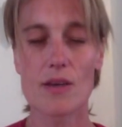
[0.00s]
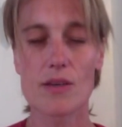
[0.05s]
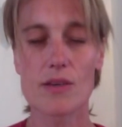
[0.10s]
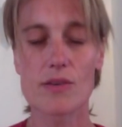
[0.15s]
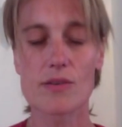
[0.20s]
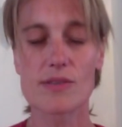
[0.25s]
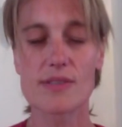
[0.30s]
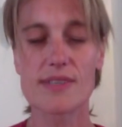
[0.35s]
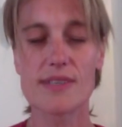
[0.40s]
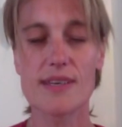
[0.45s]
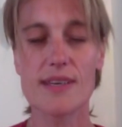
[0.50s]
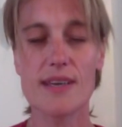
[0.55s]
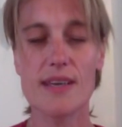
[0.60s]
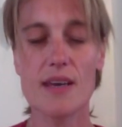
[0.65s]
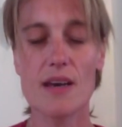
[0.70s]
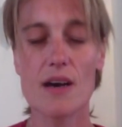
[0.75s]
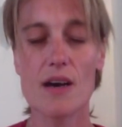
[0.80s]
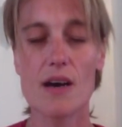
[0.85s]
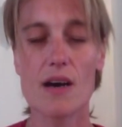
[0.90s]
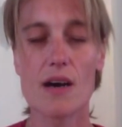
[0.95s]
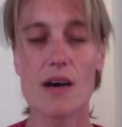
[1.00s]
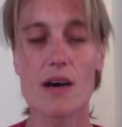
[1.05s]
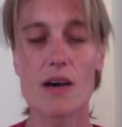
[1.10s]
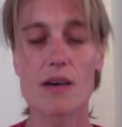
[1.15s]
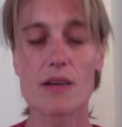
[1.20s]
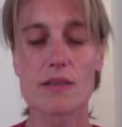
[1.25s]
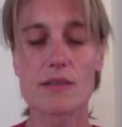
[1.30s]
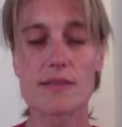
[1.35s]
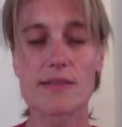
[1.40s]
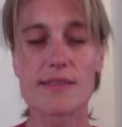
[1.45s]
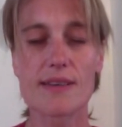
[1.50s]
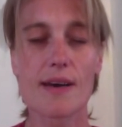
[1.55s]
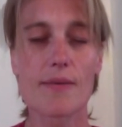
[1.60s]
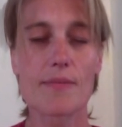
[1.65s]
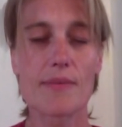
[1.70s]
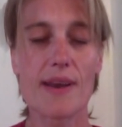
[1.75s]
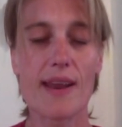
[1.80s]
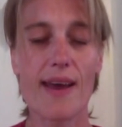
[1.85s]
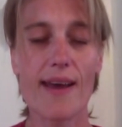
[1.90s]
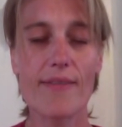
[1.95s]
You see, on
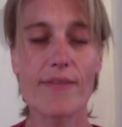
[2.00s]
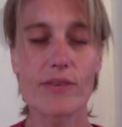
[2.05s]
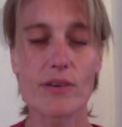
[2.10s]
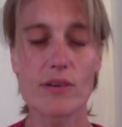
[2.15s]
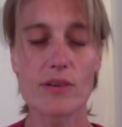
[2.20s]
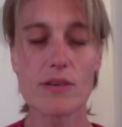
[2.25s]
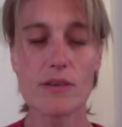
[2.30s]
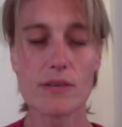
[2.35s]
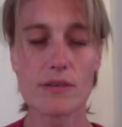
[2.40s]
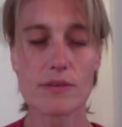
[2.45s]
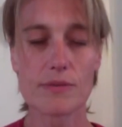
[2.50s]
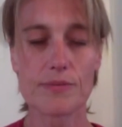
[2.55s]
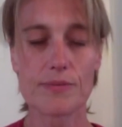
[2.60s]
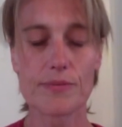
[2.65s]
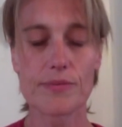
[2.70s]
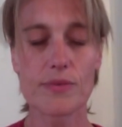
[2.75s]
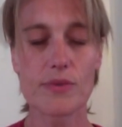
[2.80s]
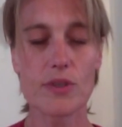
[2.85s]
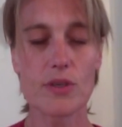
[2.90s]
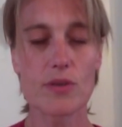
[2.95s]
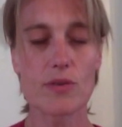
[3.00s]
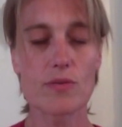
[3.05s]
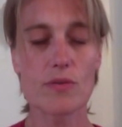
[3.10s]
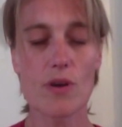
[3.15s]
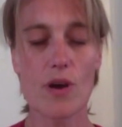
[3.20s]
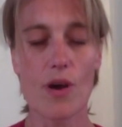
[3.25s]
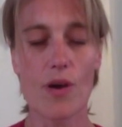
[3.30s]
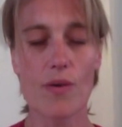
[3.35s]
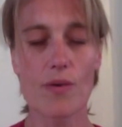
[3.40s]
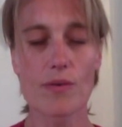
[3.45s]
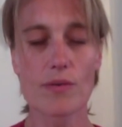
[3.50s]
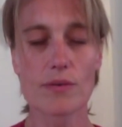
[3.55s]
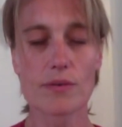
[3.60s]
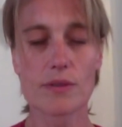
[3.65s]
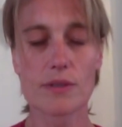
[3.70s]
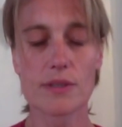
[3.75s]
some level, you know